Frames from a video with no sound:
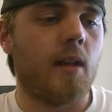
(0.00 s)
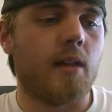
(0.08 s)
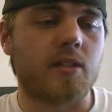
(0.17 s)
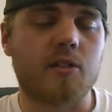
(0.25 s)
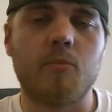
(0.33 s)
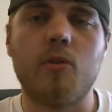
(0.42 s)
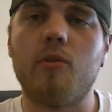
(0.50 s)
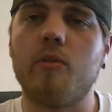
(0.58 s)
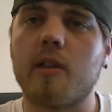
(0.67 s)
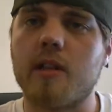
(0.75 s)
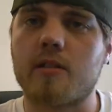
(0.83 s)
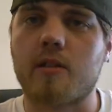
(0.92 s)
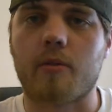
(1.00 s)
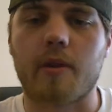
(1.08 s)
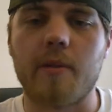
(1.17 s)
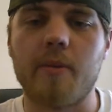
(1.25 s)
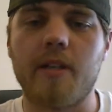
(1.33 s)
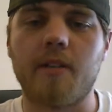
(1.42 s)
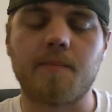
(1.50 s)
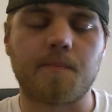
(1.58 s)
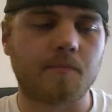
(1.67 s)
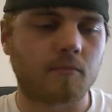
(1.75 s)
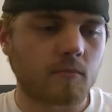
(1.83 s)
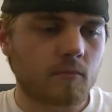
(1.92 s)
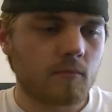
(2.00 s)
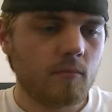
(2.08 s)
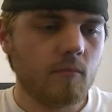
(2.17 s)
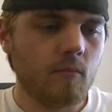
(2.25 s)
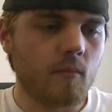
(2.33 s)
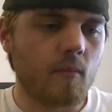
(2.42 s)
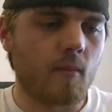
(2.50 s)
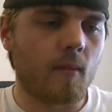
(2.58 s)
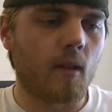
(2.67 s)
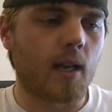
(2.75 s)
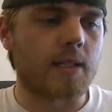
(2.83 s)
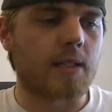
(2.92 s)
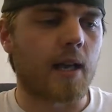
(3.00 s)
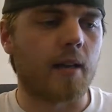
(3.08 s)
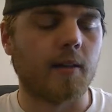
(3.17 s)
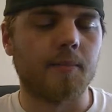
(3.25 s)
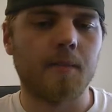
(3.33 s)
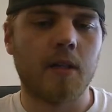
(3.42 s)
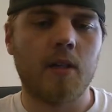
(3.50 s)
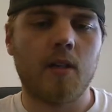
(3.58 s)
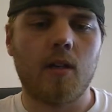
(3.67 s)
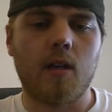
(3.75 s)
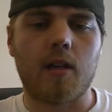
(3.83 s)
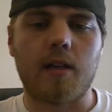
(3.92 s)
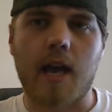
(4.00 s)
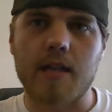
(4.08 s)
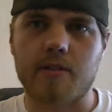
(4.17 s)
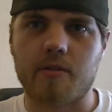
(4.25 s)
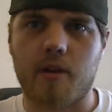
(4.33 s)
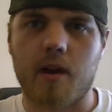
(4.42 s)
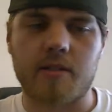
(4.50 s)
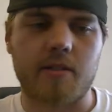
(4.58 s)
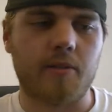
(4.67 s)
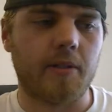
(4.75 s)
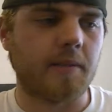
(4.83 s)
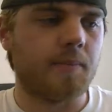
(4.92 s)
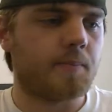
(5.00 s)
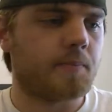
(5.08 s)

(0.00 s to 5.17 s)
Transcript: It's smooth, it's creamy, it's got a nice draw to it.